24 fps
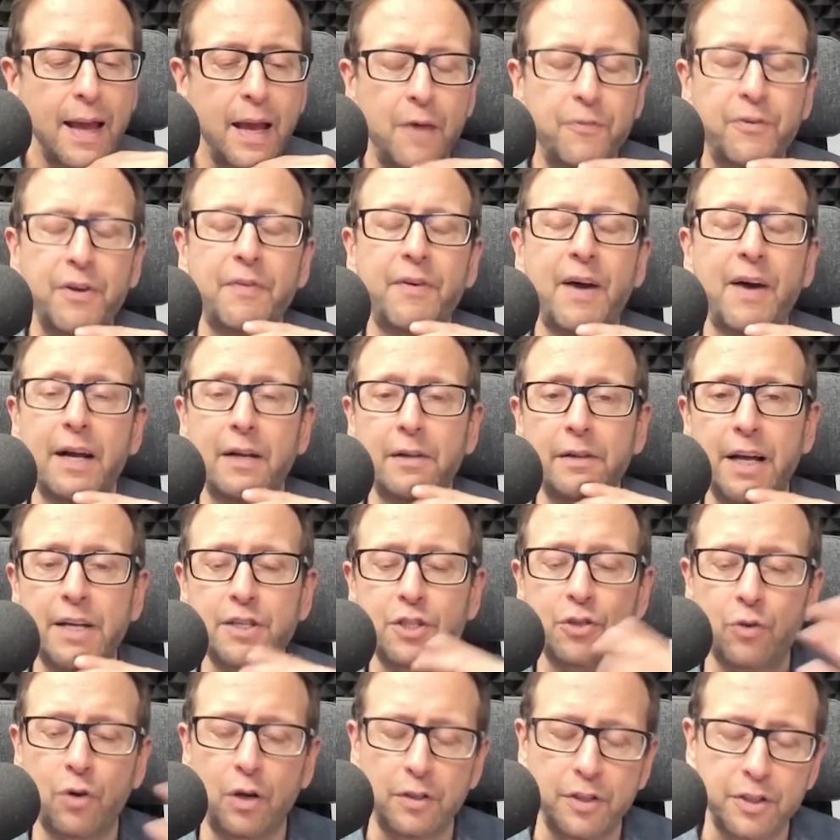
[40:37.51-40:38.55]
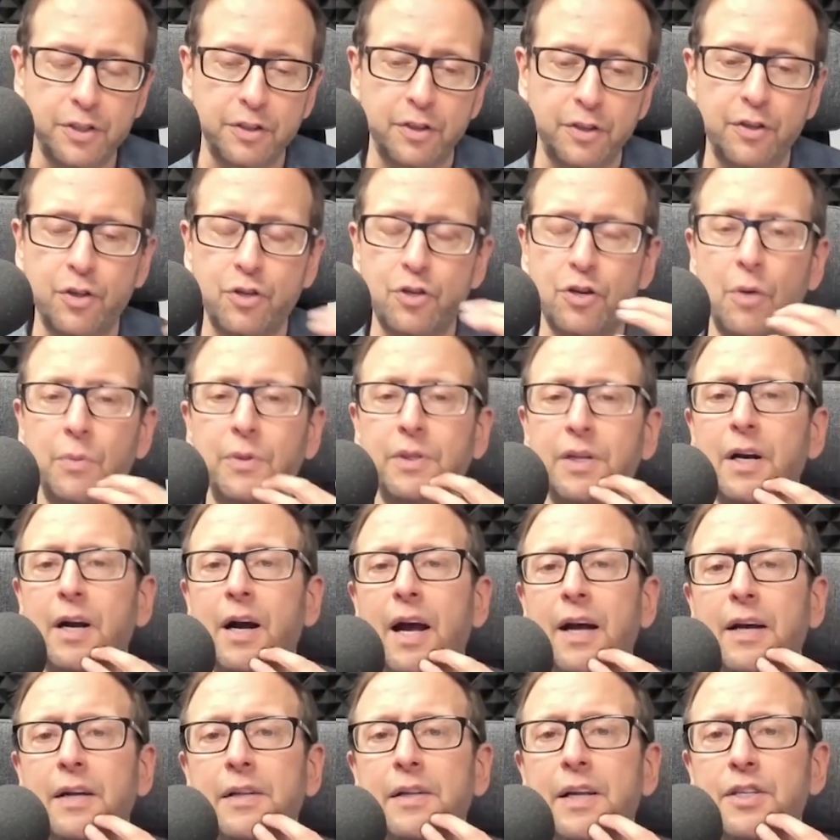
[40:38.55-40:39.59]
If you have high cholesterol, listen to the show we did
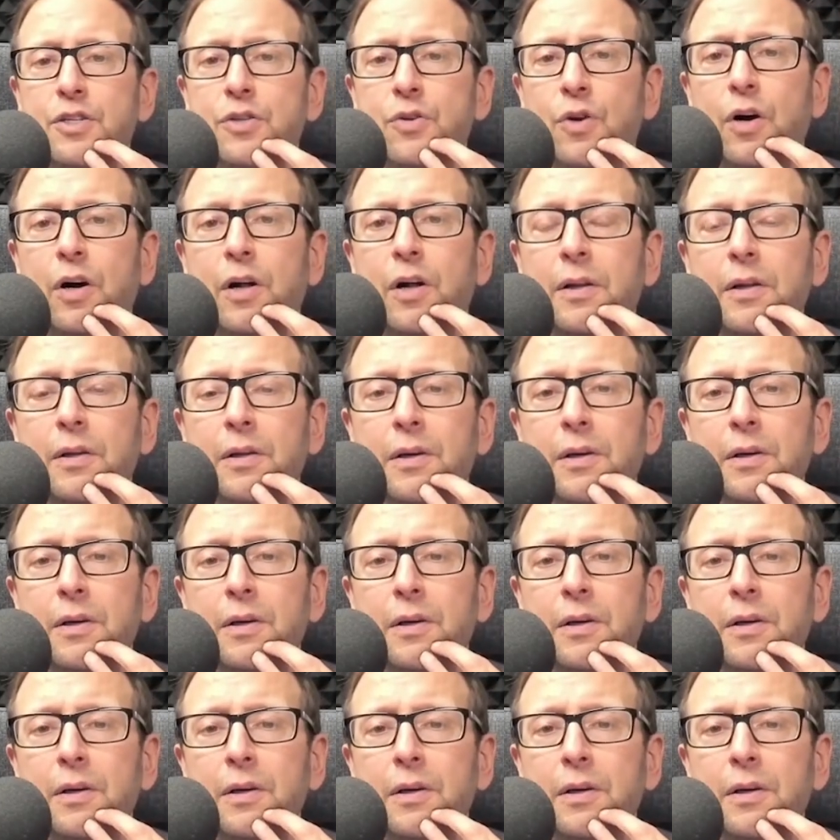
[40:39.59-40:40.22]
on high cholesterol.